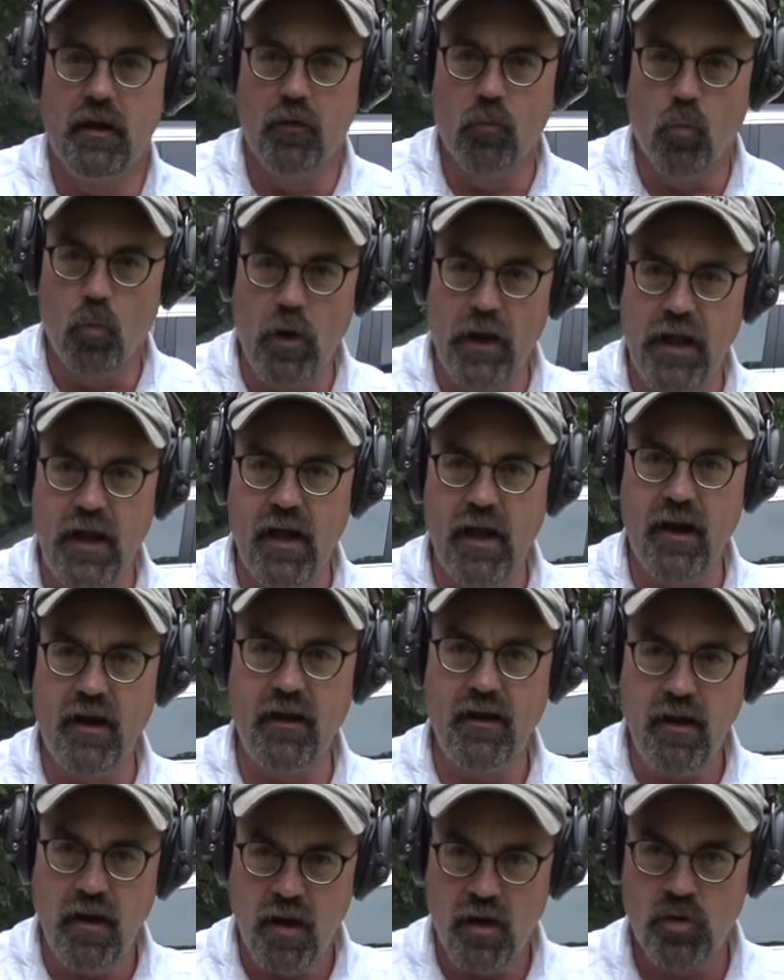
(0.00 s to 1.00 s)
When
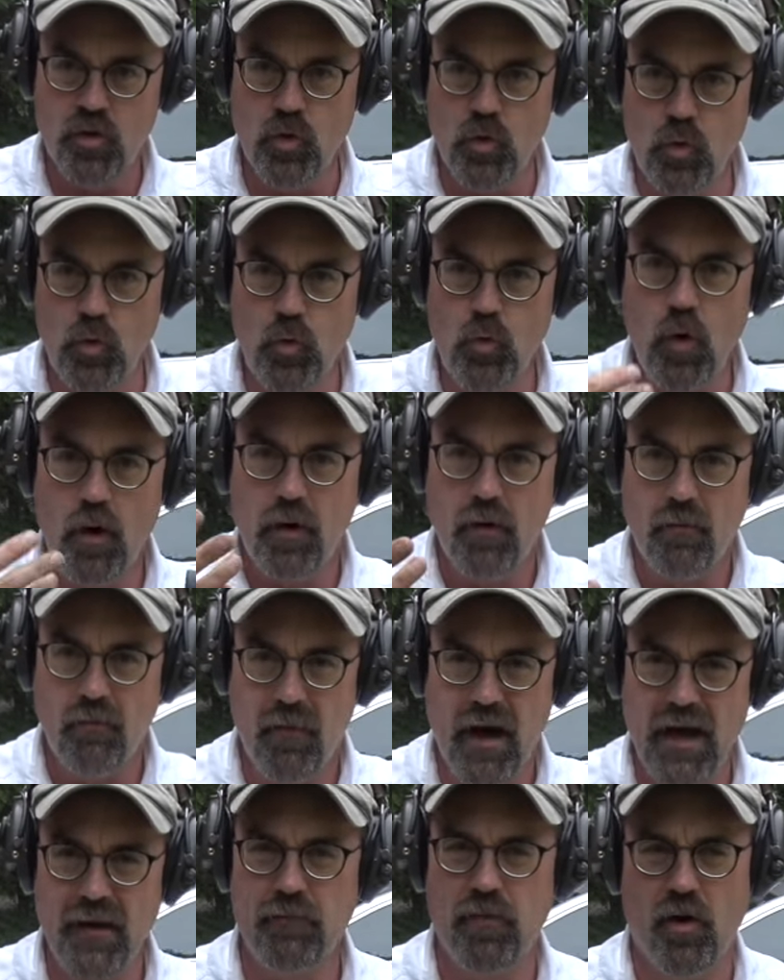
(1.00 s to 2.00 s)
I do
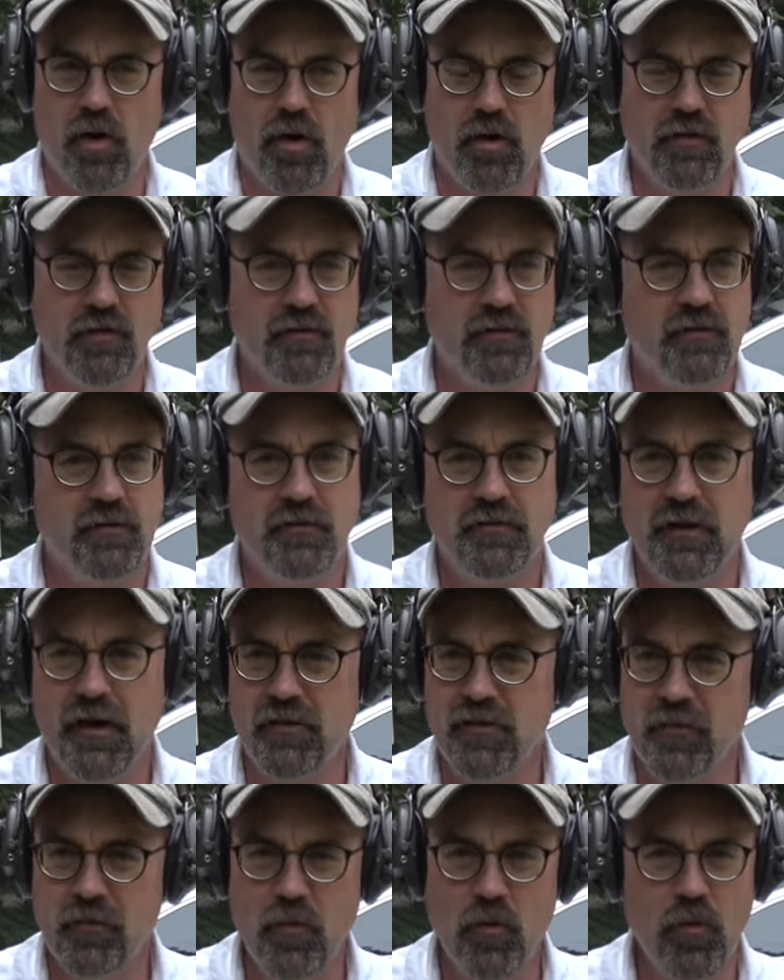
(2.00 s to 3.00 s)
my part,
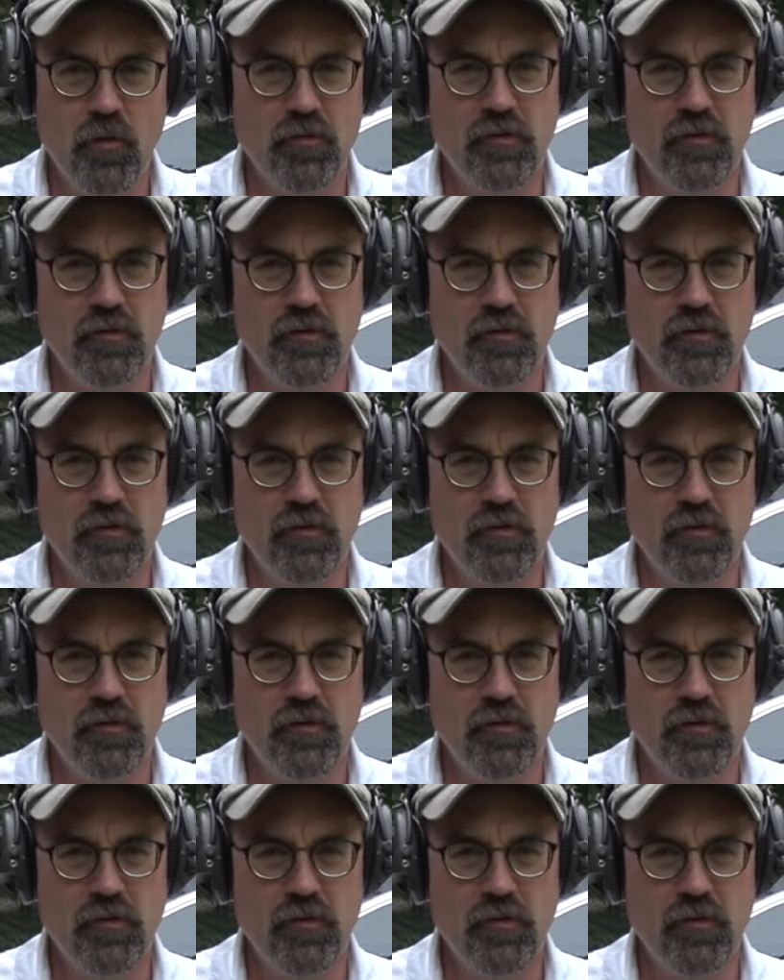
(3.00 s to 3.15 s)
nothing